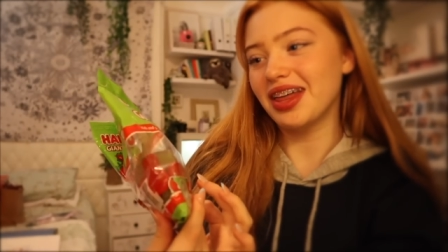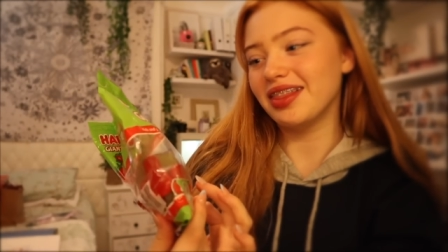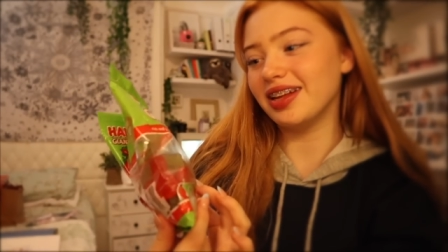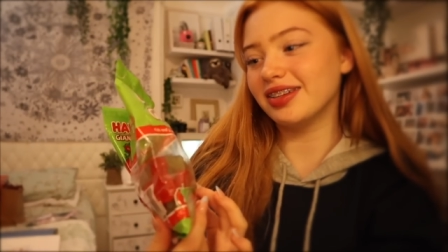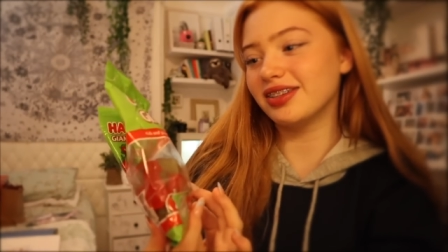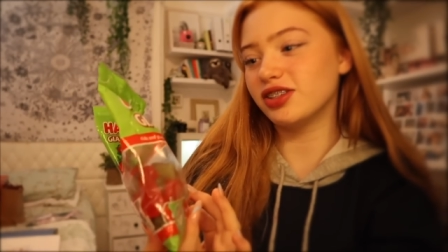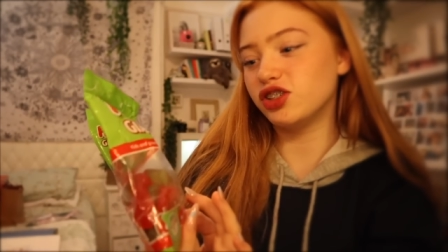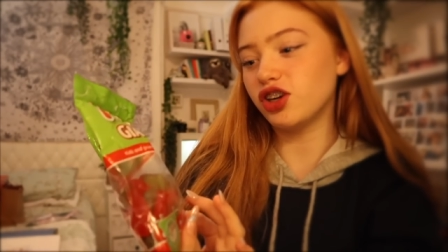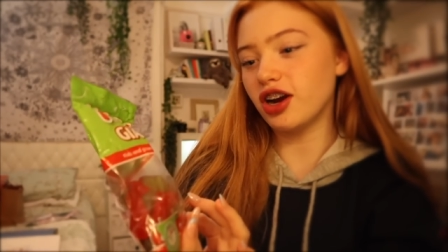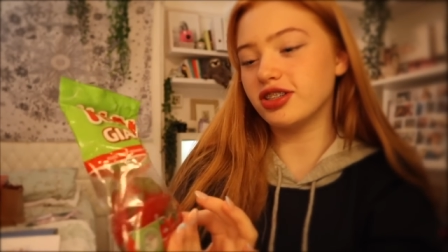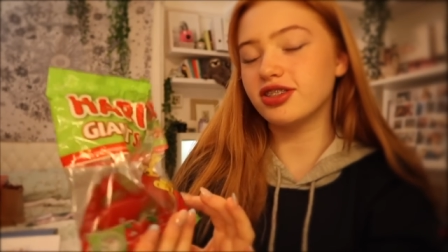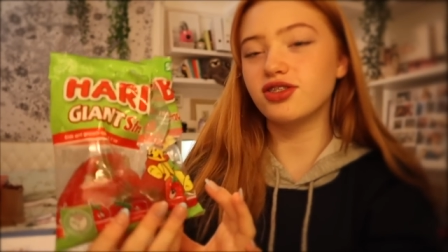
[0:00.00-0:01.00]
These are the
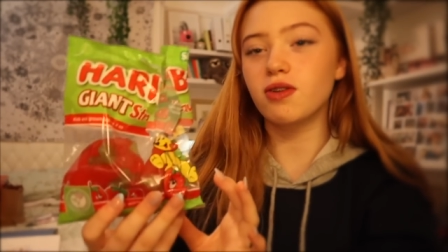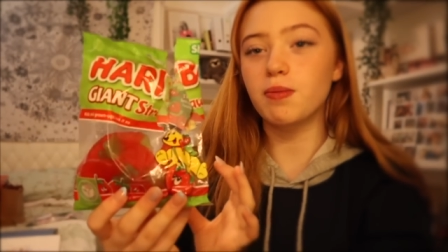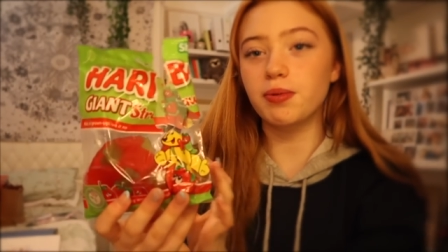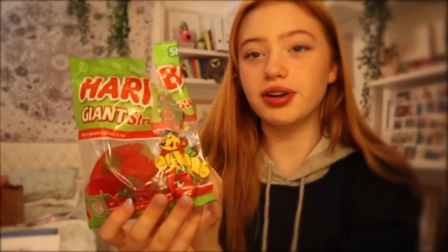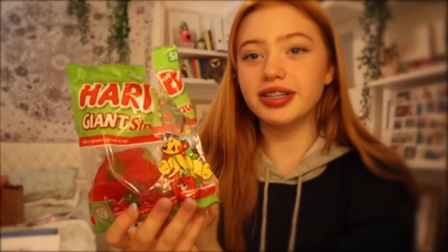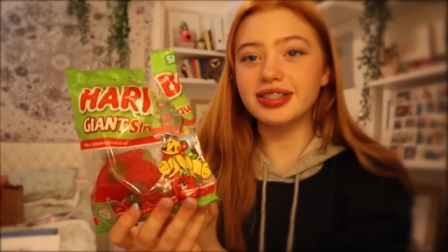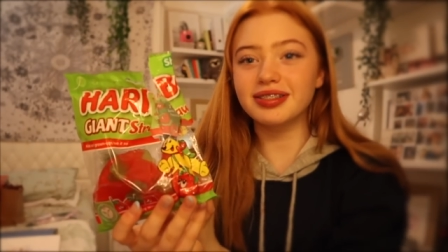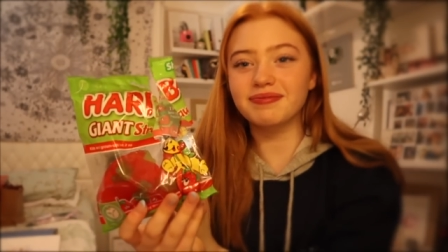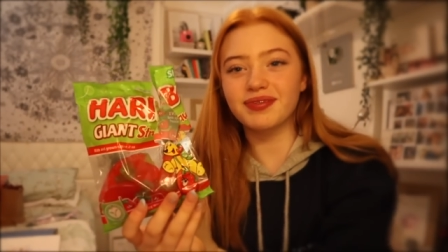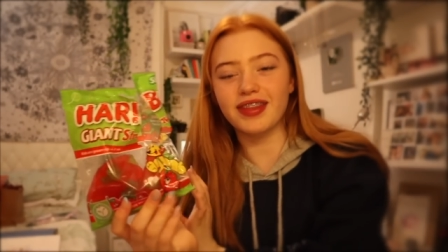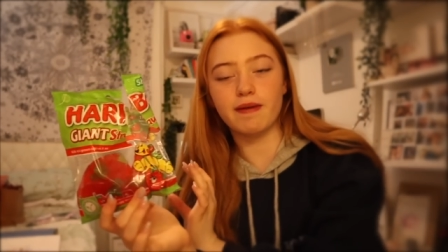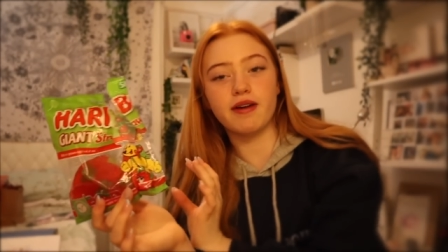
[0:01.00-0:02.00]
giant strawberries.
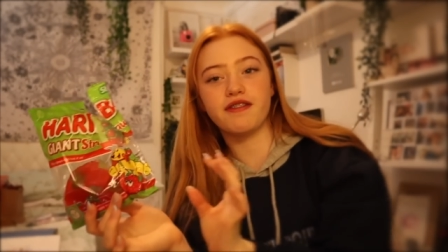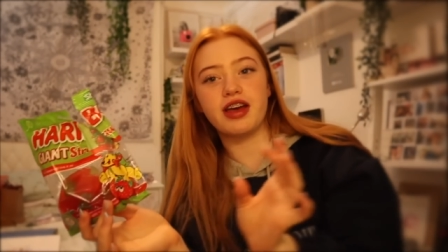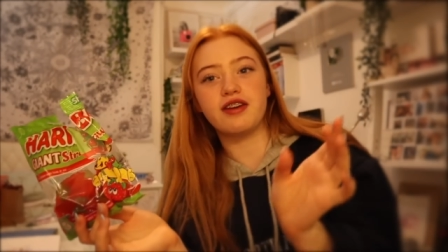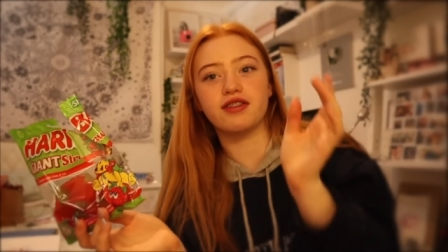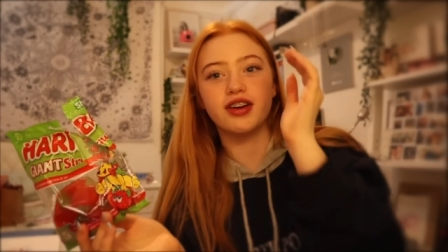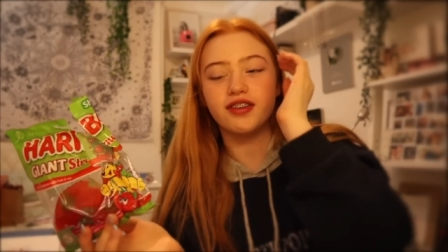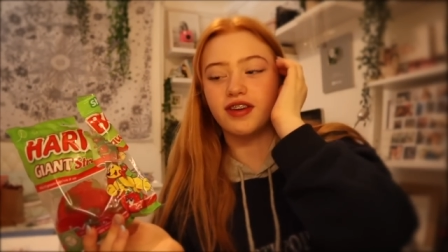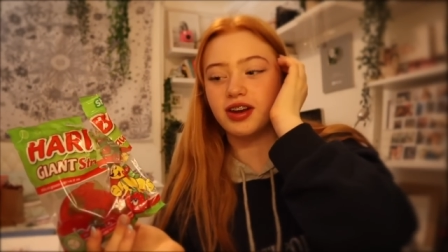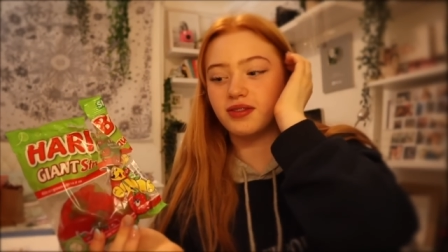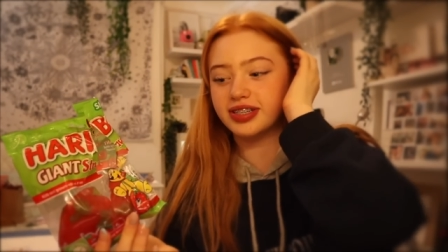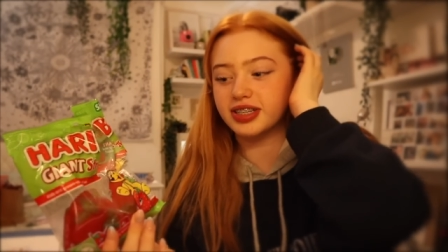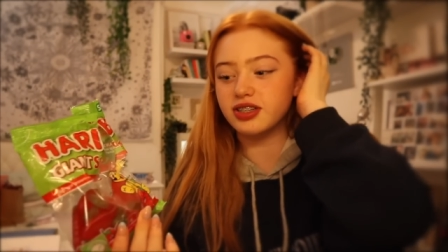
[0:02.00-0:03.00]
They're my favorite if
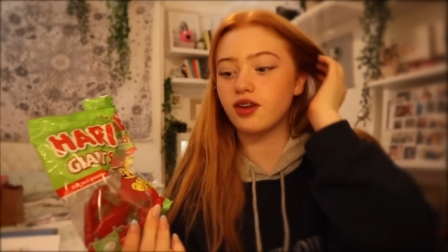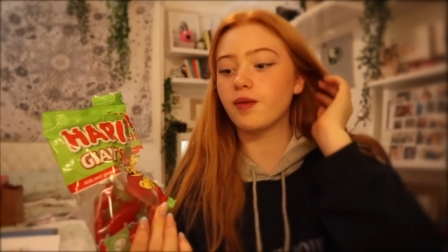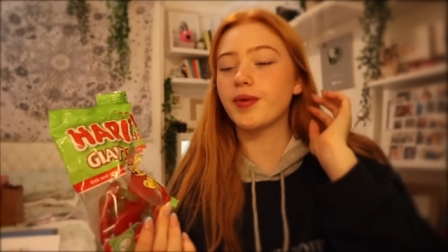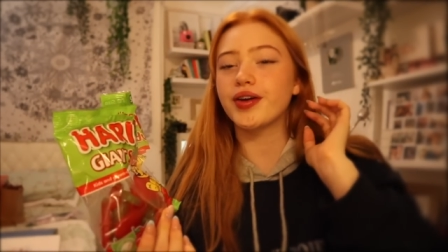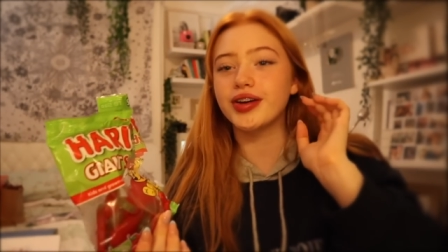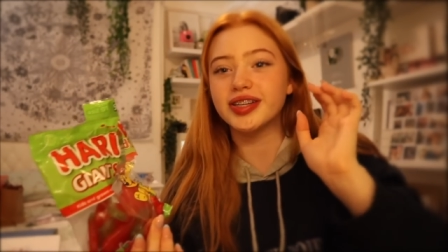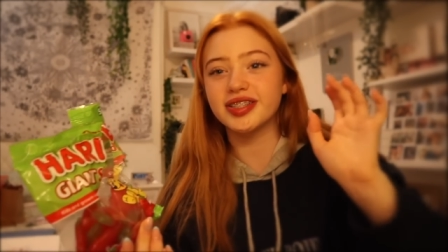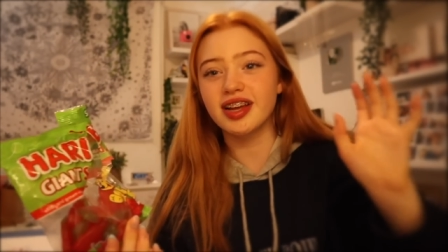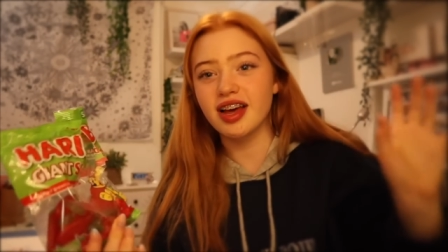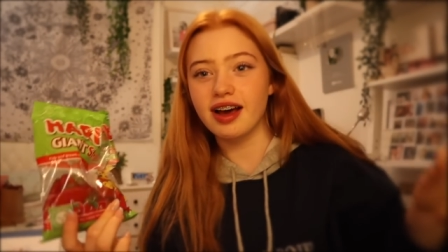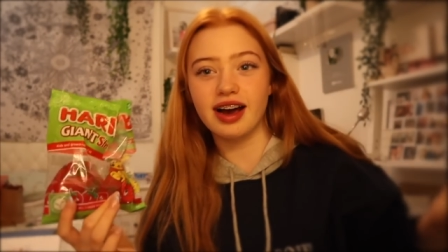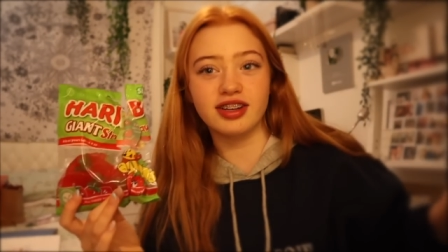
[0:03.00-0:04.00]
anyone didn't know because
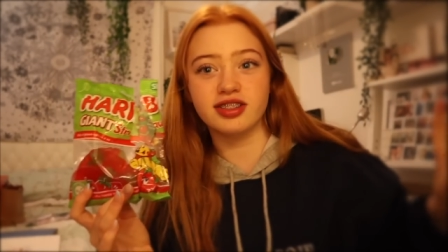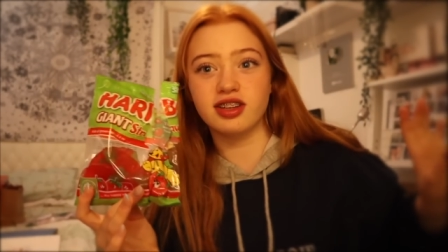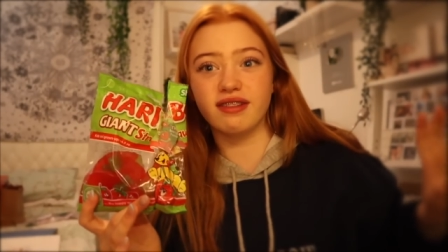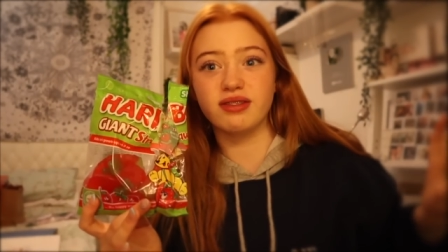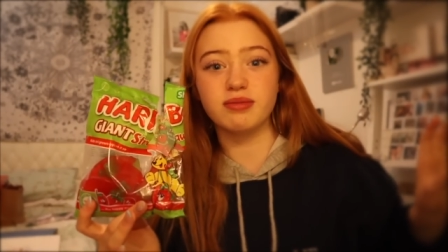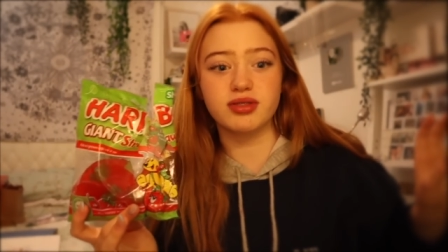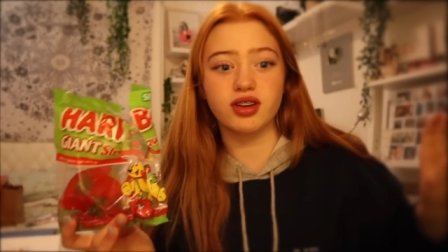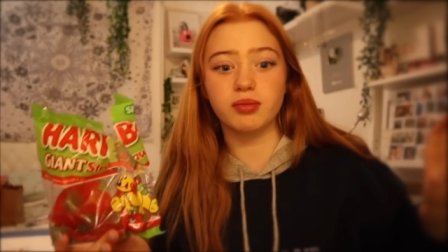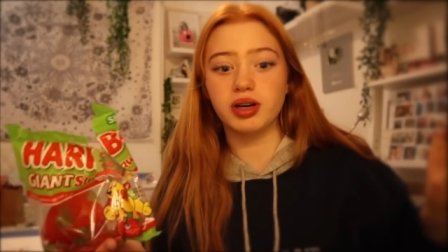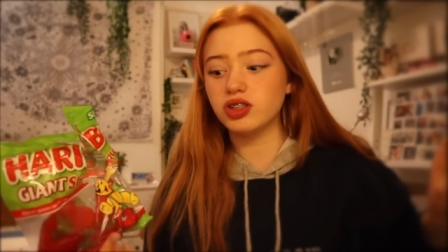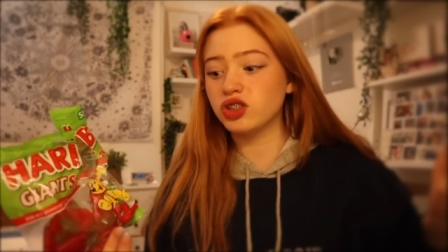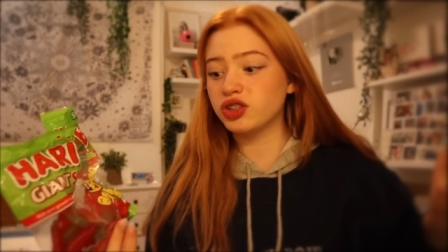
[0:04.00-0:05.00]
I just love them so
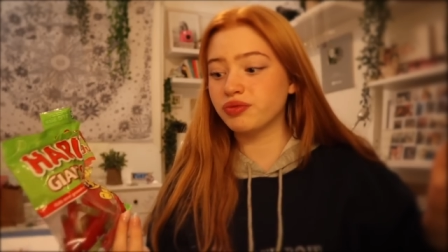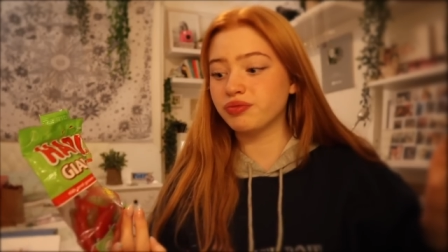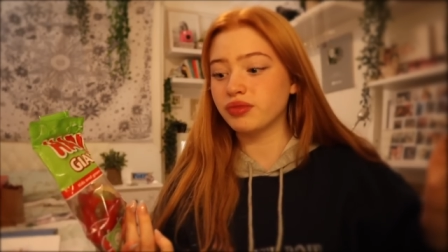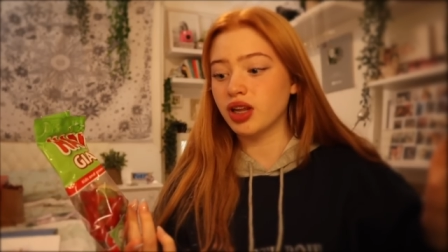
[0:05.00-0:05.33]
much.